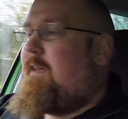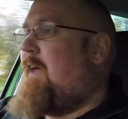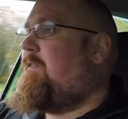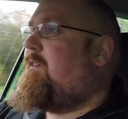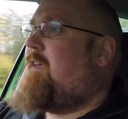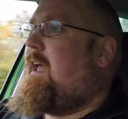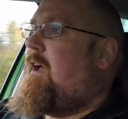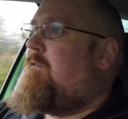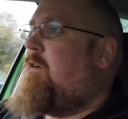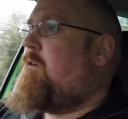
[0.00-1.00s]
and the Seat
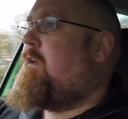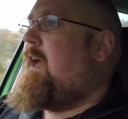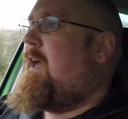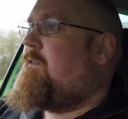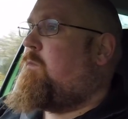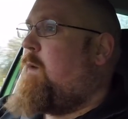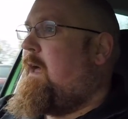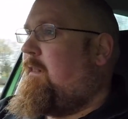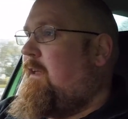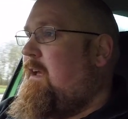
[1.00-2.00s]
Arona as
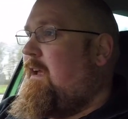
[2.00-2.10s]
well,